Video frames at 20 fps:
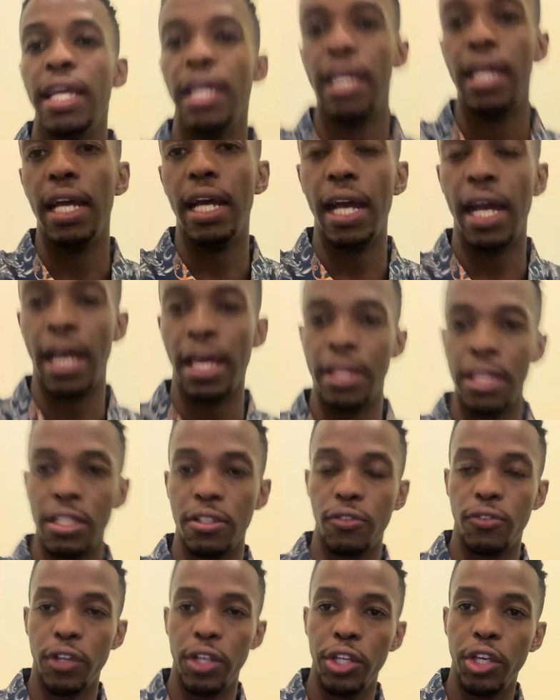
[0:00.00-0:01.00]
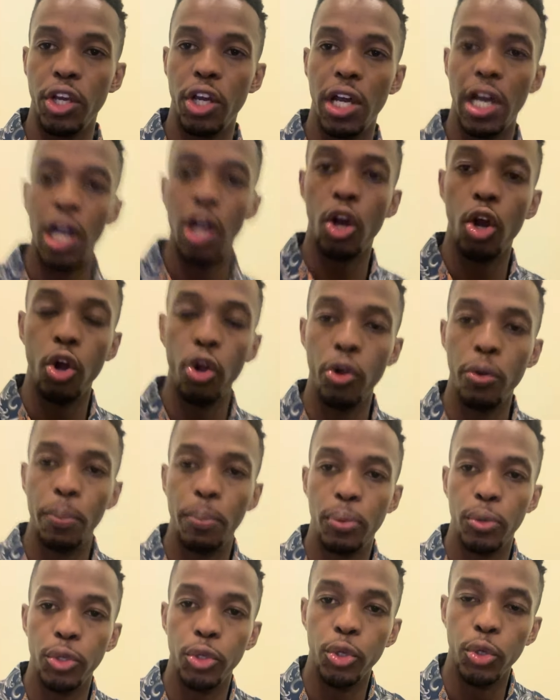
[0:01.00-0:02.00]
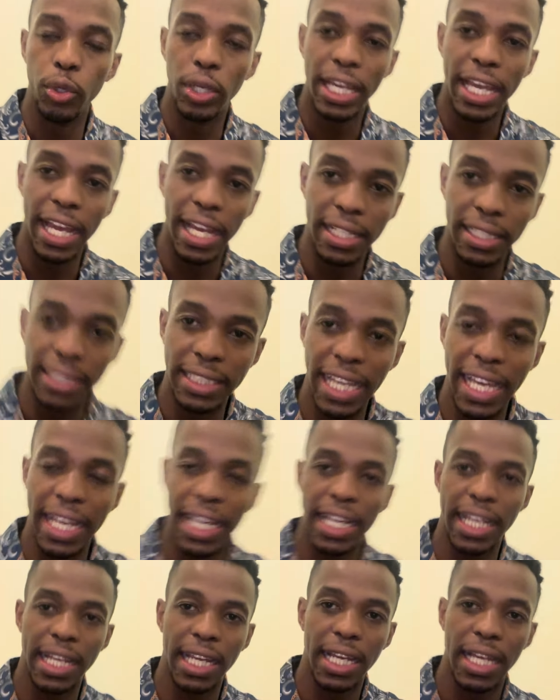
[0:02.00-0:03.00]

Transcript: video. I hope you can take